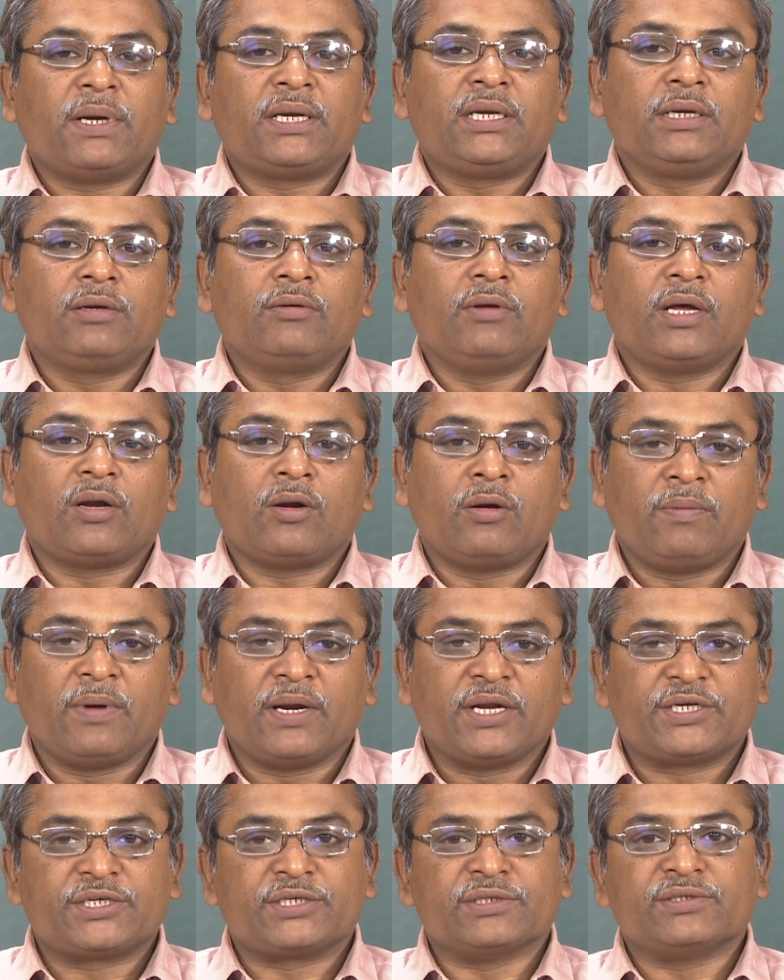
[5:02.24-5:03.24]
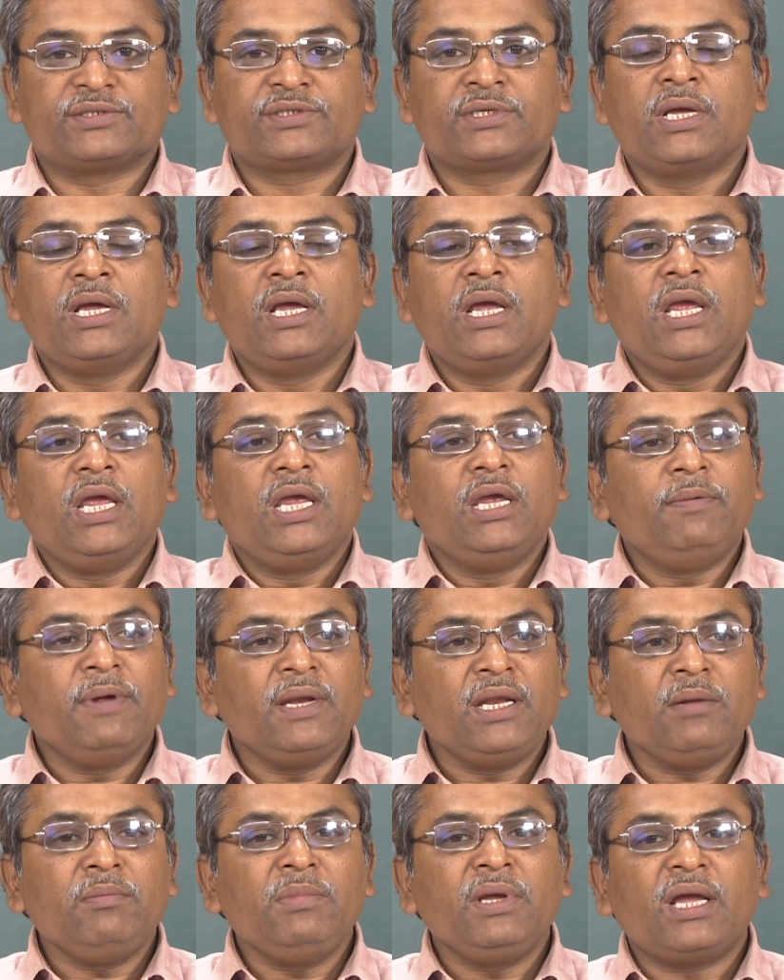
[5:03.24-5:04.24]
particular operations.
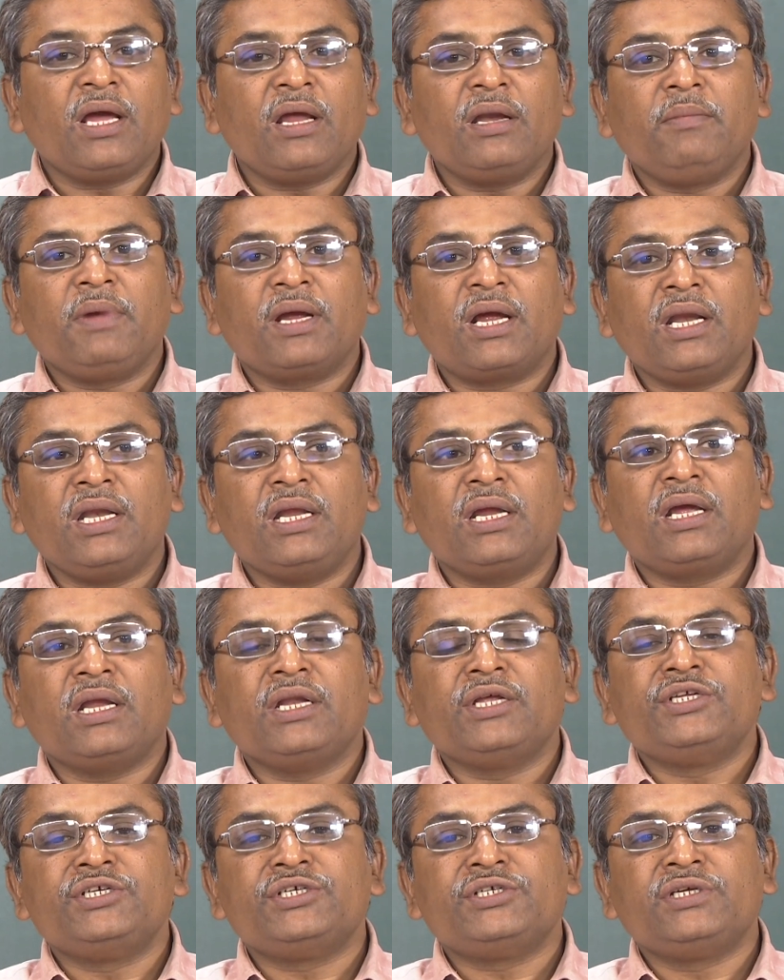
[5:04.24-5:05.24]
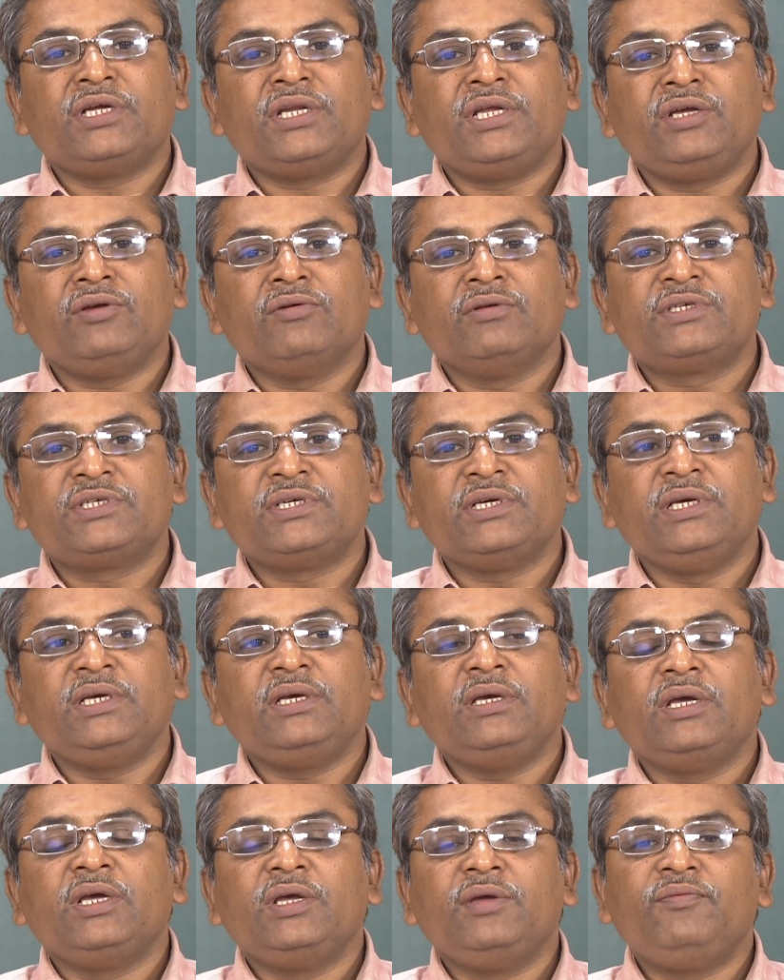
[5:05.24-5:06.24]
Even in mechanical engineering you will see